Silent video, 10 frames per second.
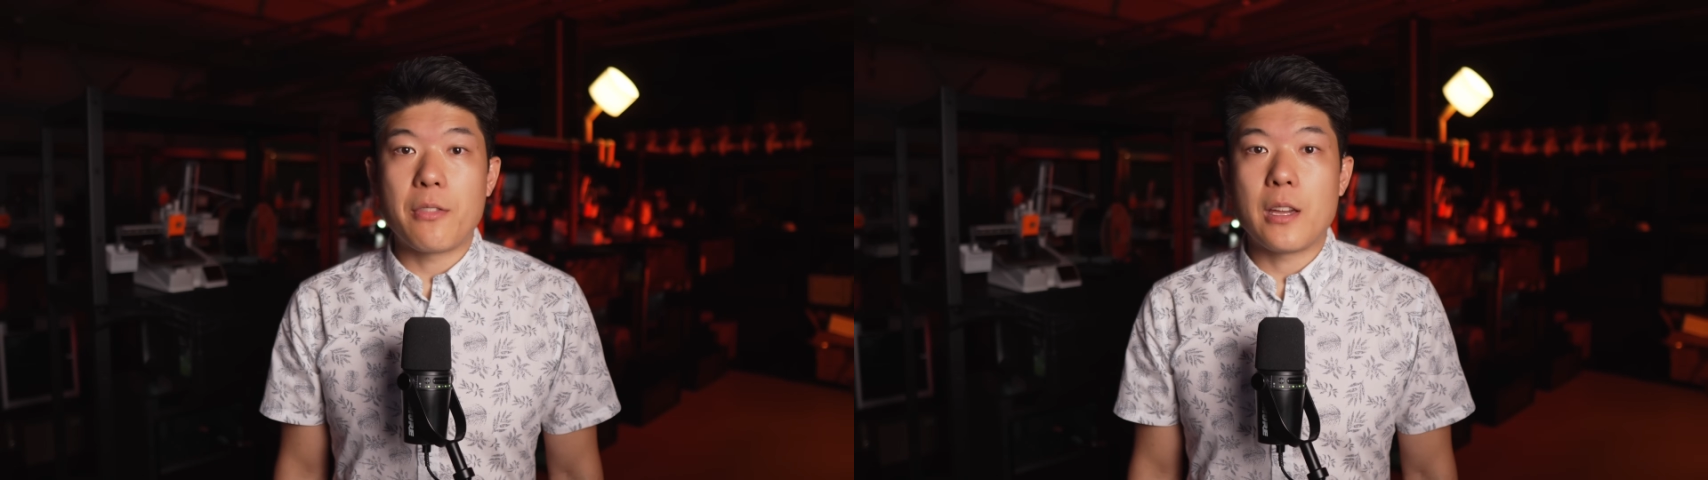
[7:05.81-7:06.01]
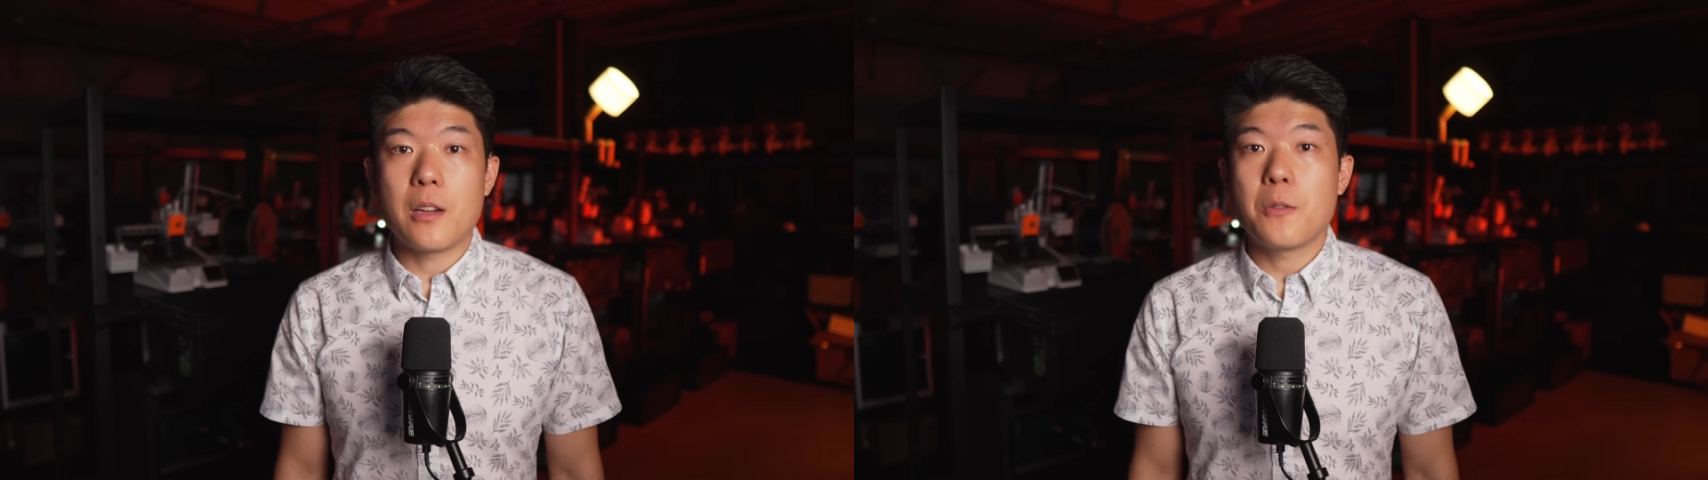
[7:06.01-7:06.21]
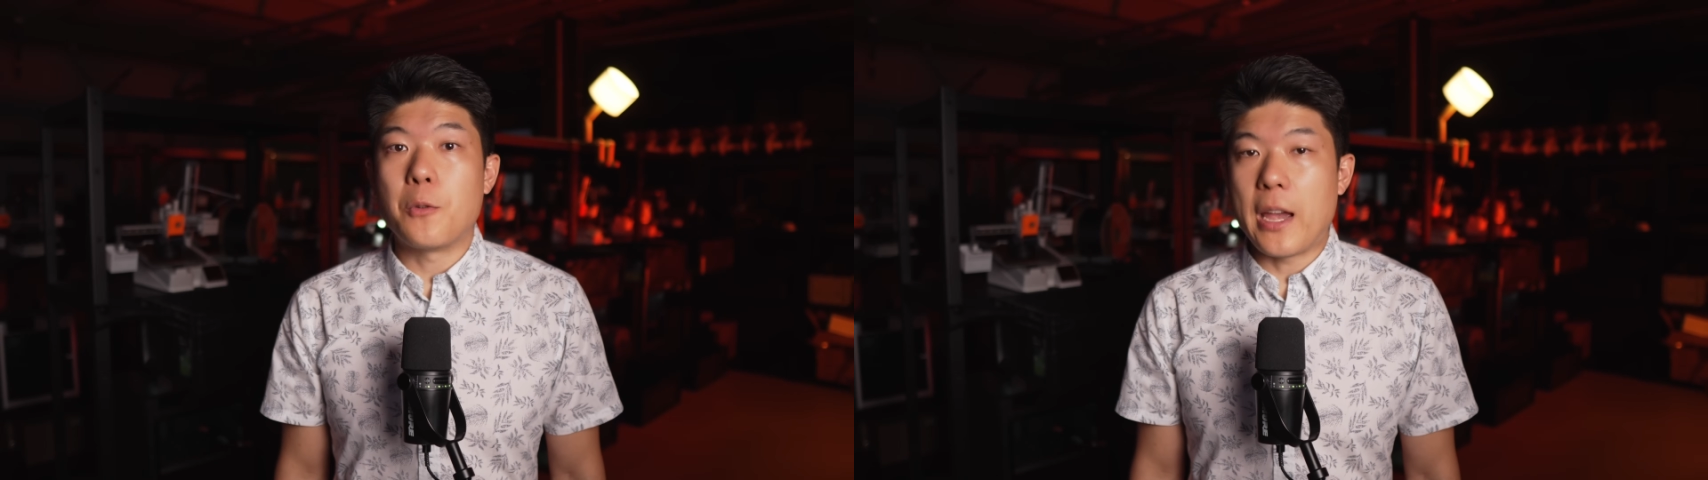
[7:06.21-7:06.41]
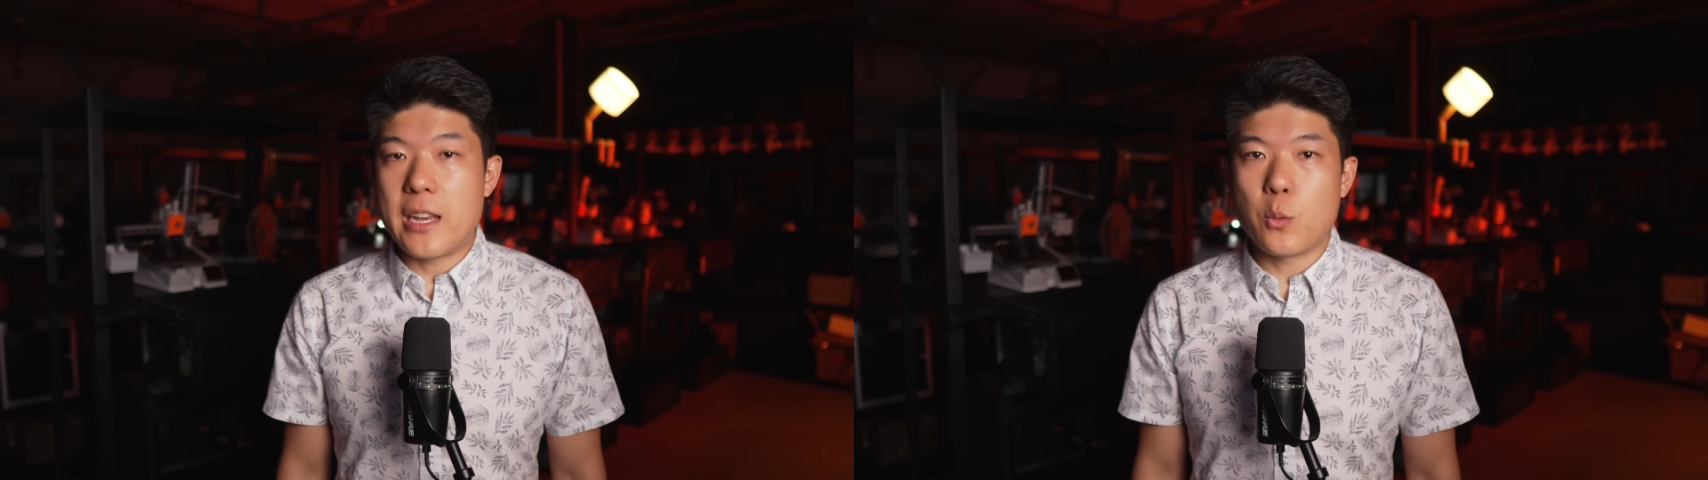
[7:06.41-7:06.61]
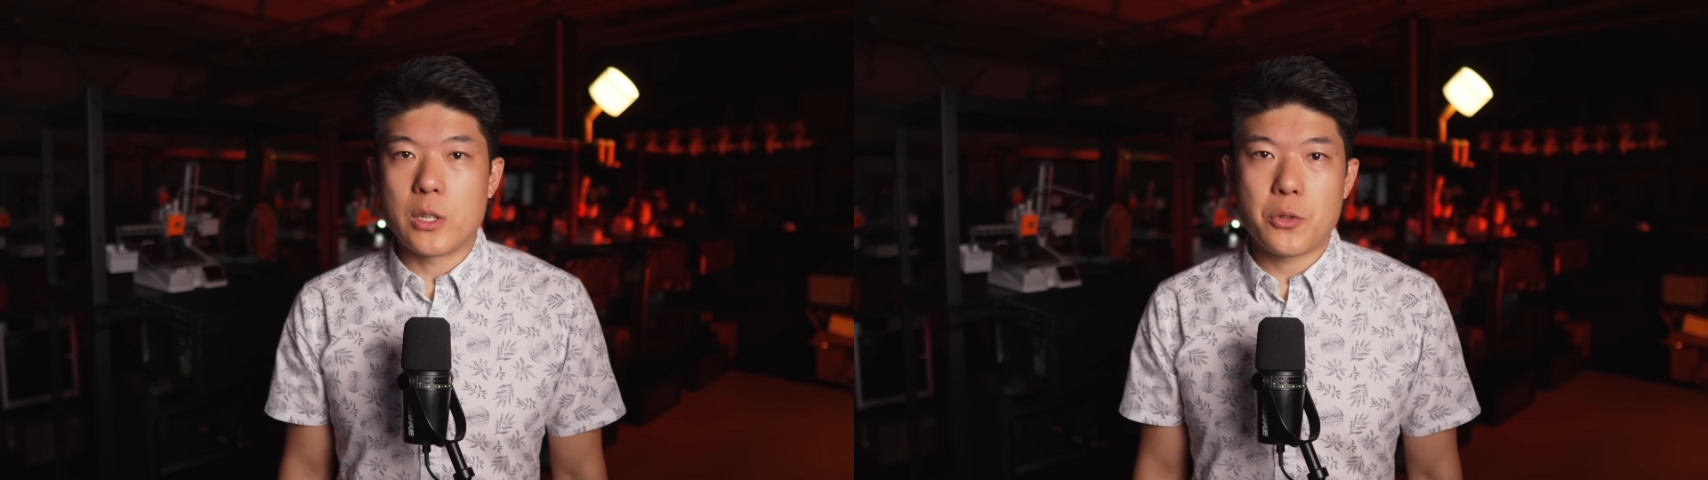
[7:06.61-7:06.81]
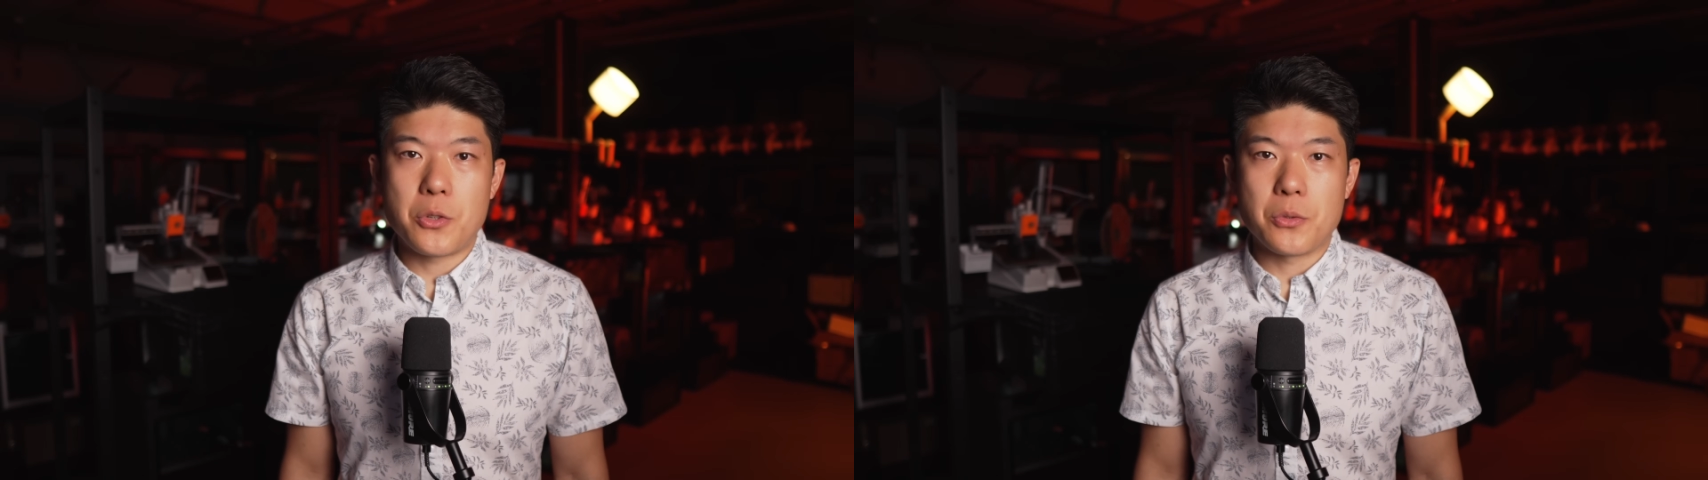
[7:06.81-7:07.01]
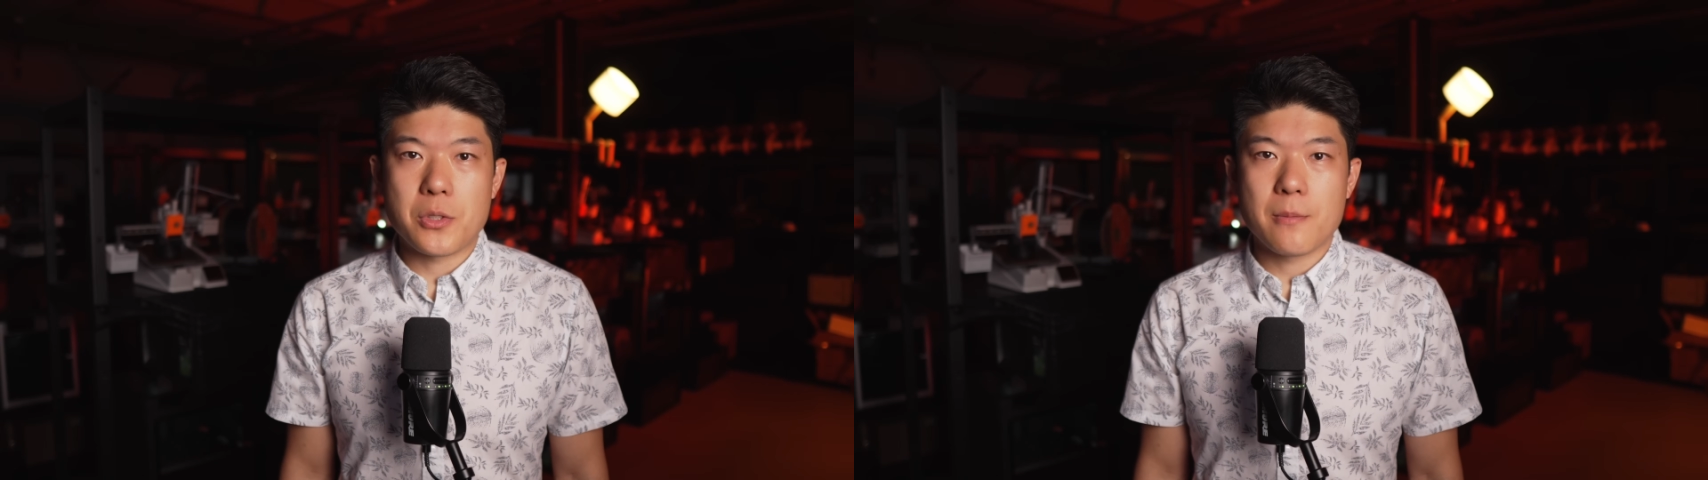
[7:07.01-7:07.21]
there for anyone to use.